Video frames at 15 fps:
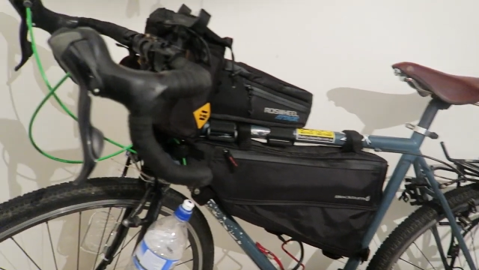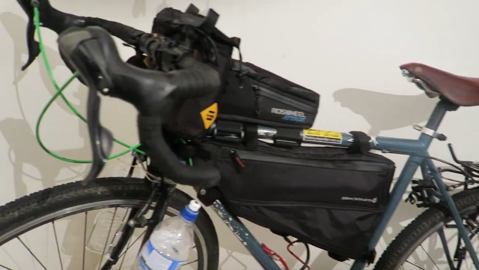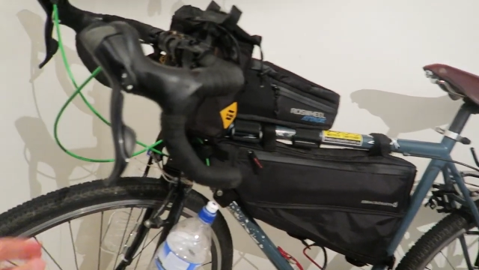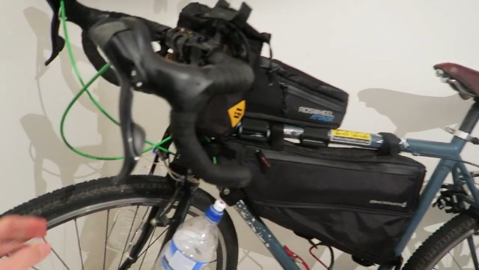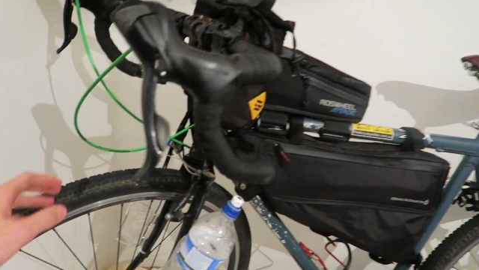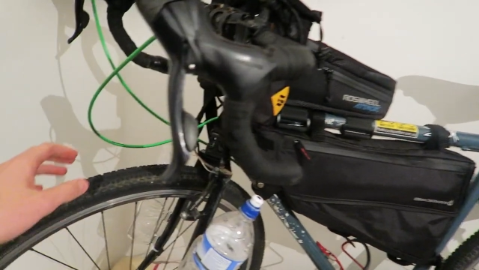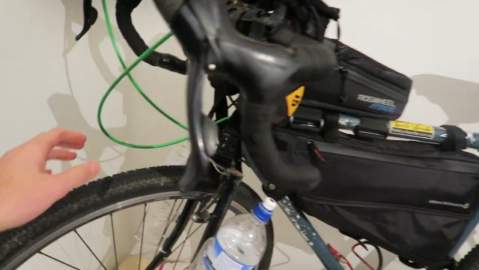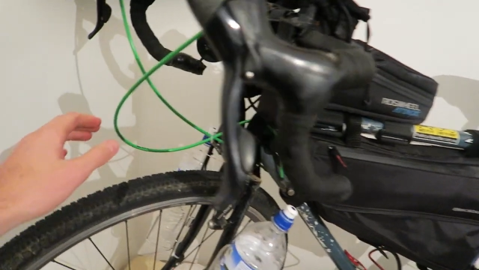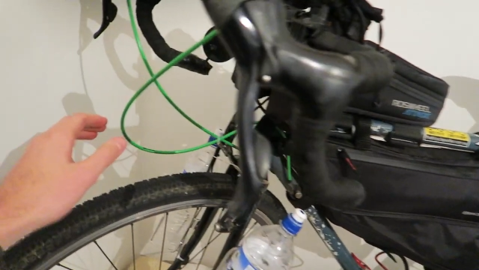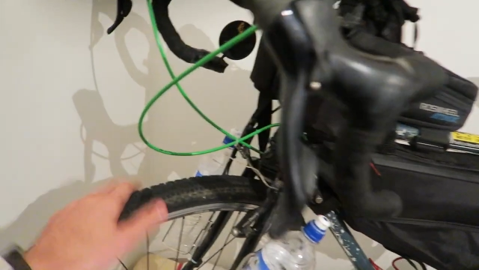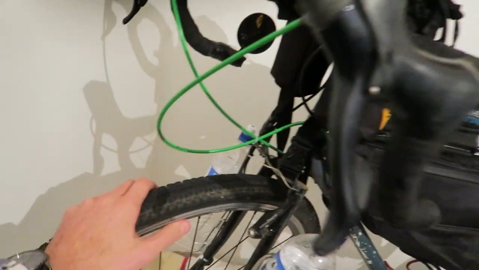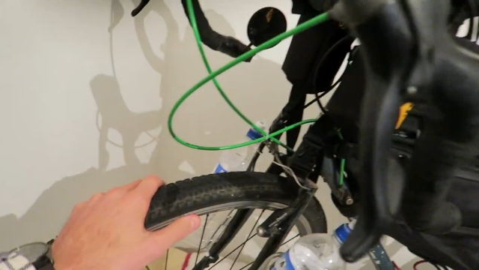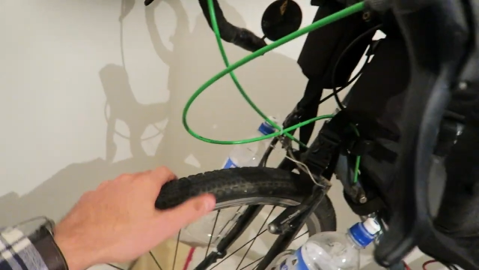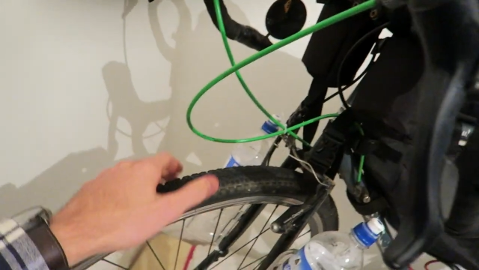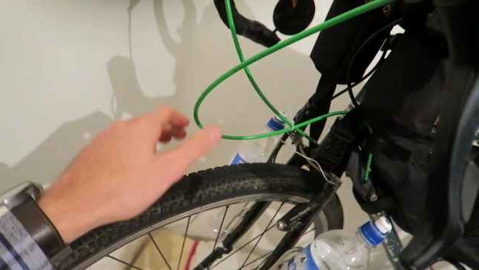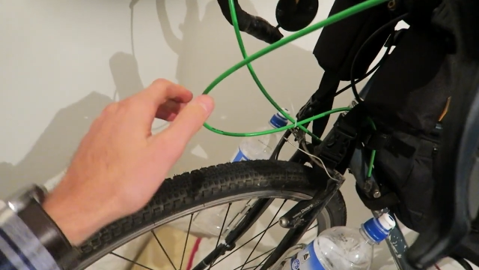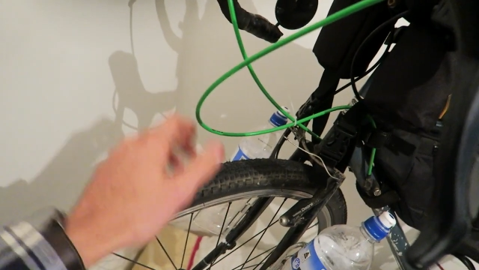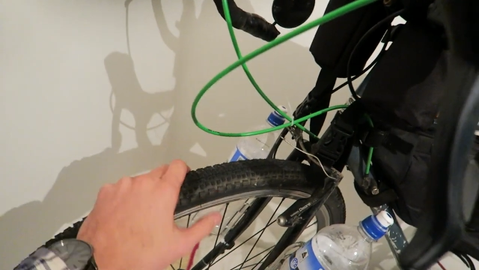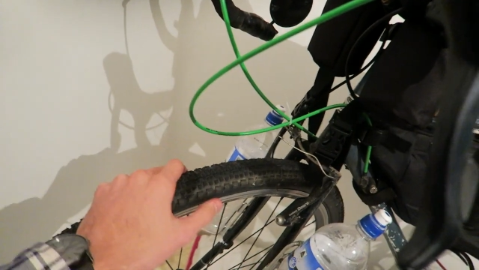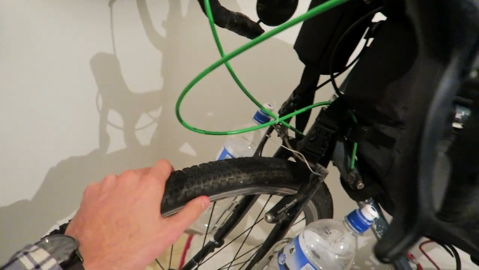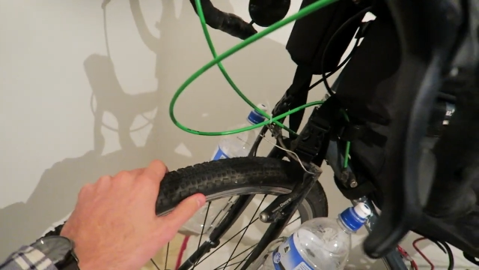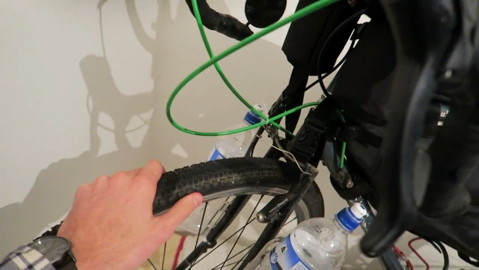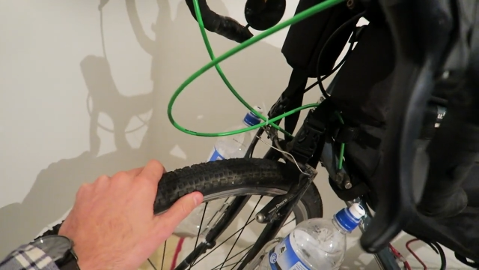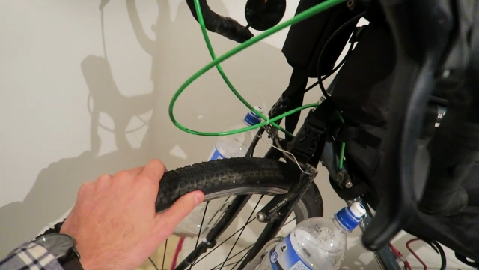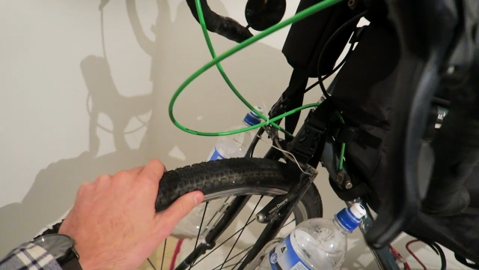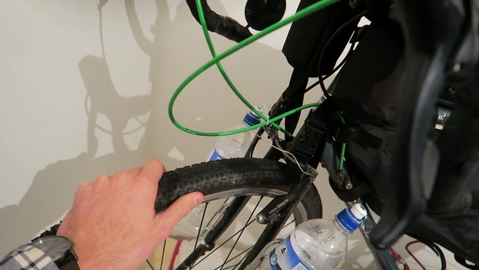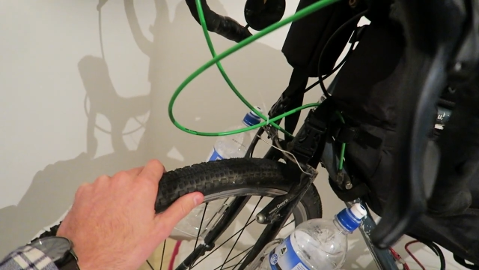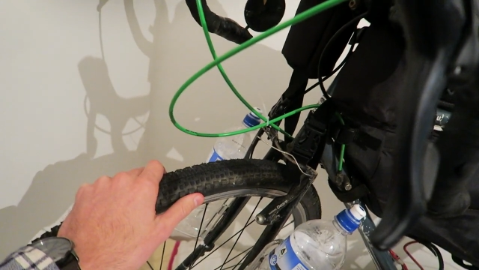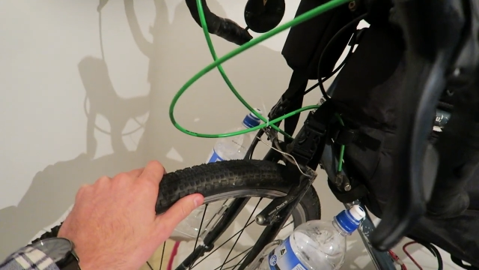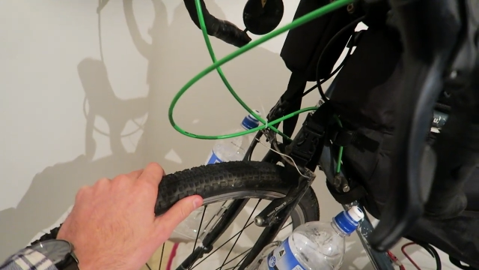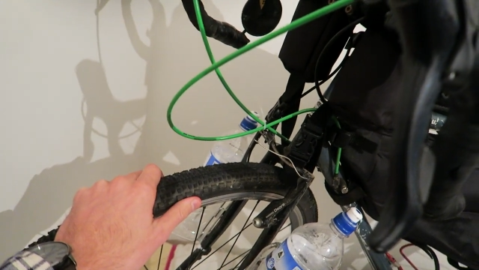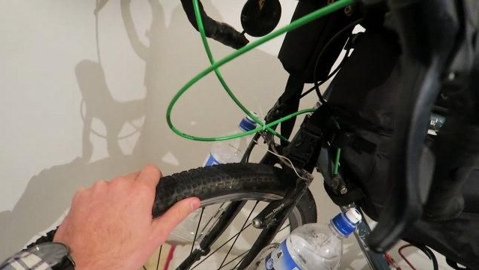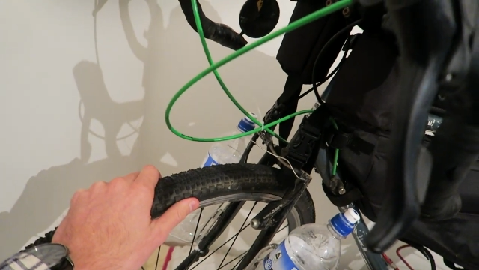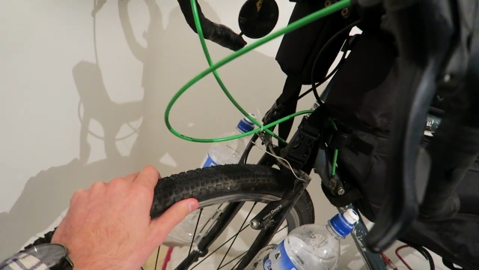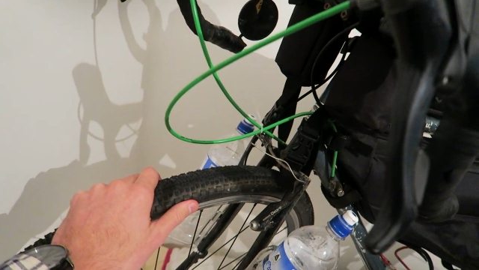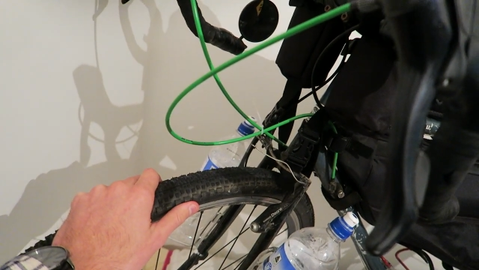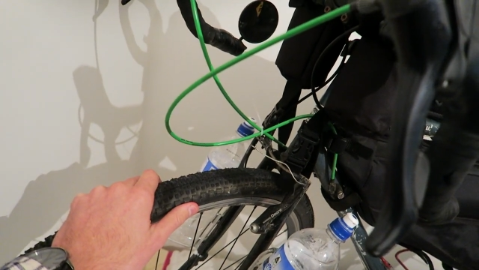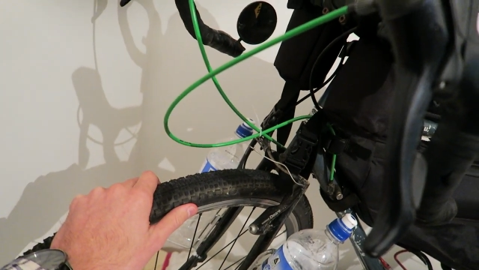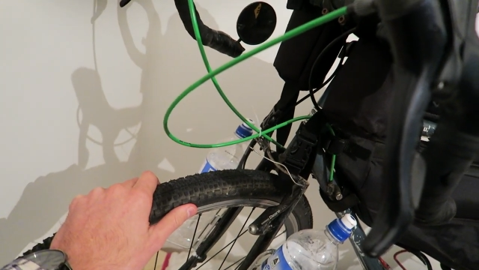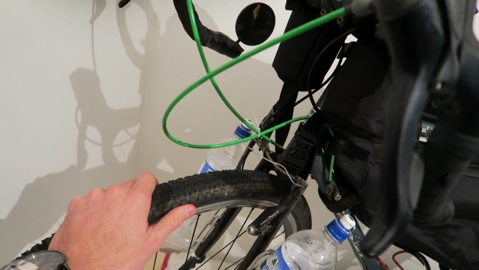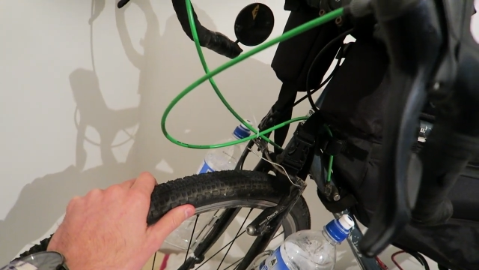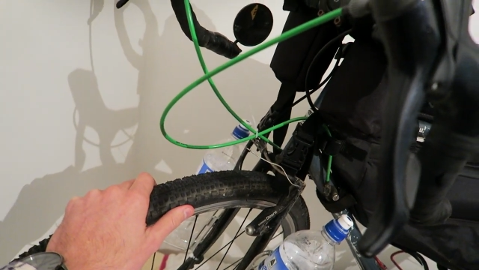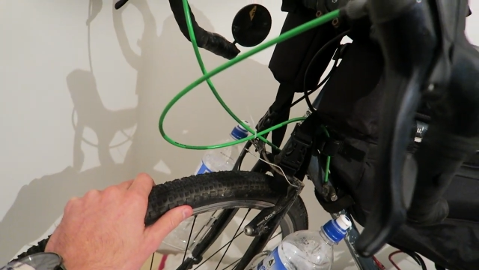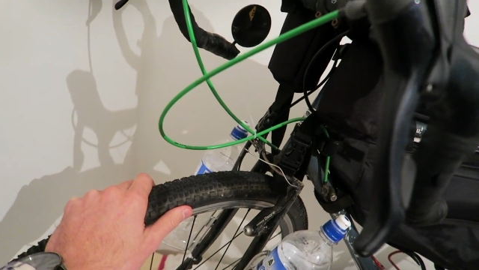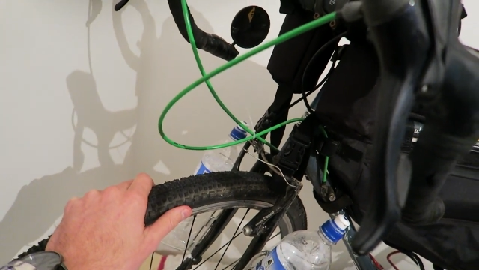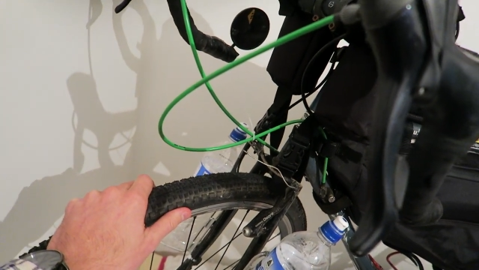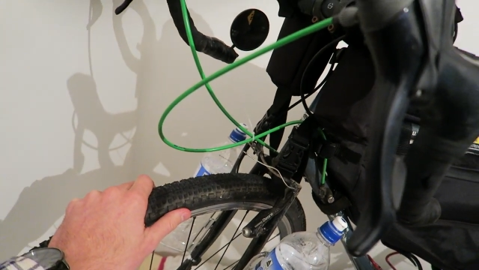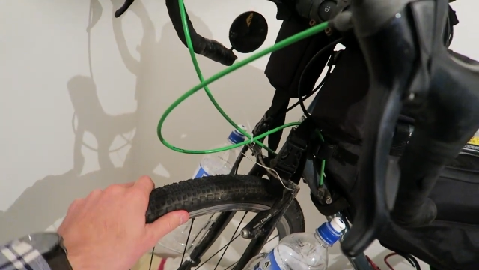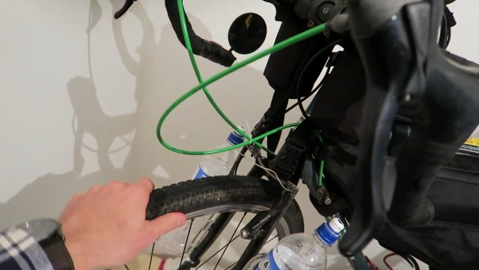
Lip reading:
Nobody's mouth can be seen.